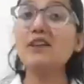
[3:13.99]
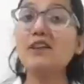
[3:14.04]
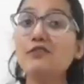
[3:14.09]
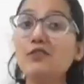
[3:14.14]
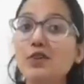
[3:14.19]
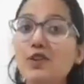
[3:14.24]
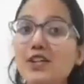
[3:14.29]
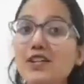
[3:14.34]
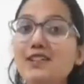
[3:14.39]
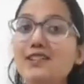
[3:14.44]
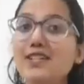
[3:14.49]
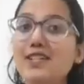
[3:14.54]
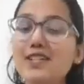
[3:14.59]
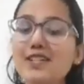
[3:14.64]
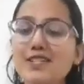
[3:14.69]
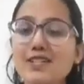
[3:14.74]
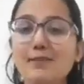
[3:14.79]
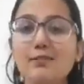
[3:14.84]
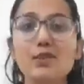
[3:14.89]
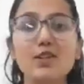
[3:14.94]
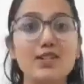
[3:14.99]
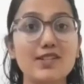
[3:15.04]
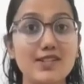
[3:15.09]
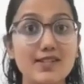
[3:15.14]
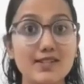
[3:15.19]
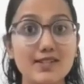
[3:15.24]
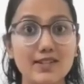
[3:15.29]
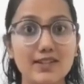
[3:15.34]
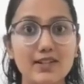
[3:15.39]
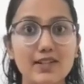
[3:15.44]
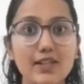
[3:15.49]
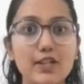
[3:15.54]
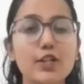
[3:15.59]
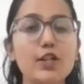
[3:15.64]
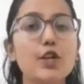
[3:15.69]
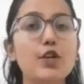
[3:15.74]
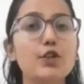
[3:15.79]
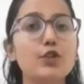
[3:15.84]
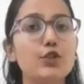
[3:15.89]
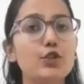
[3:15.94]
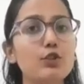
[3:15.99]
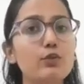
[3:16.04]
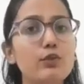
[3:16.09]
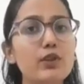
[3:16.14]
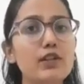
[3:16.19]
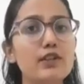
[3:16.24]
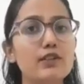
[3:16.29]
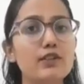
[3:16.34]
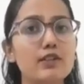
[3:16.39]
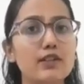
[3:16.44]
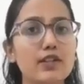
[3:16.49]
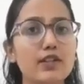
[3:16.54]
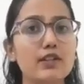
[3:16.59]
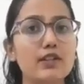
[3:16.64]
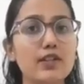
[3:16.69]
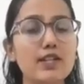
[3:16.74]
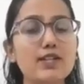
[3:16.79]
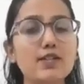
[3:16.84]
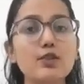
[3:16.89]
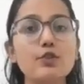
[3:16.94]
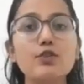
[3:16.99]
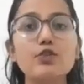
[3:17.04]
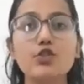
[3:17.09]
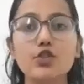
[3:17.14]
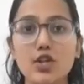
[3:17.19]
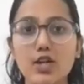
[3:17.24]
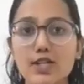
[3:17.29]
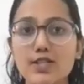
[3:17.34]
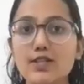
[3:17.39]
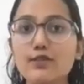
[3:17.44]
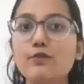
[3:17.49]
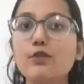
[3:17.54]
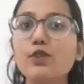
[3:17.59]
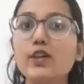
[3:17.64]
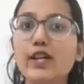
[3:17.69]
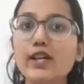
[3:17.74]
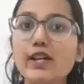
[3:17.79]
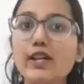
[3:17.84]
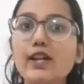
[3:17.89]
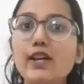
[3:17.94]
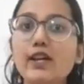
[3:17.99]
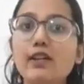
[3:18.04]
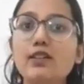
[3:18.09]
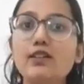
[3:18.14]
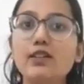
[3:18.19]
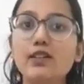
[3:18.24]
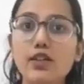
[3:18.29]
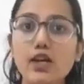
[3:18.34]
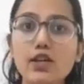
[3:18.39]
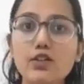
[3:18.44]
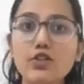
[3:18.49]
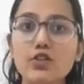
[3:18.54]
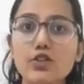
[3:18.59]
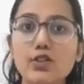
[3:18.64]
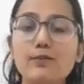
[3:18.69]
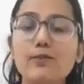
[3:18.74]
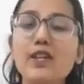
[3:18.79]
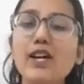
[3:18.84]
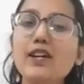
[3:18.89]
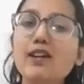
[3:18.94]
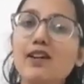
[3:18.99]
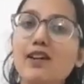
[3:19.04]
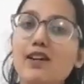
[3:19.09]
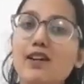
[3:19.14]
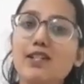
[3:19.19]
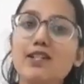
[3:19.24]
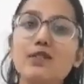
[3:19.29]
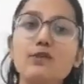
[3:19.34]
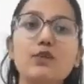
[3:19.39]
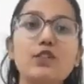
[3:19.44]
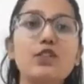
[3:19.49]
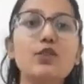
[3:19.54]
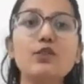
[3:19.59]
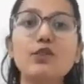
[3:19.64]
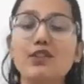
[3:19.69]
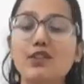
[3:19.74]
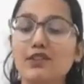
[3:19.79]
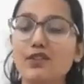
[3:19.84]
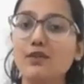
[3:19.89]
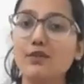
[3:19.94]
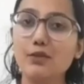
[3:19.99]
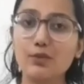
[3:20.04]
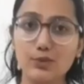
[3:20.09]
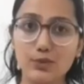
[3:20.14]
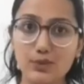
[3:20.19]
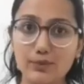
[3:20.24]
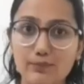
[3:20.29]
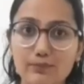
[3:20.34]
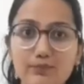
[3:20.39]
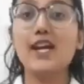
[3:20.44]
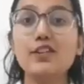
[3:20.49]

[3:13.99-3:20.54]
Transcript: By following these steps consistently, you will increase your chance for getting an internship that aligns with your career goal.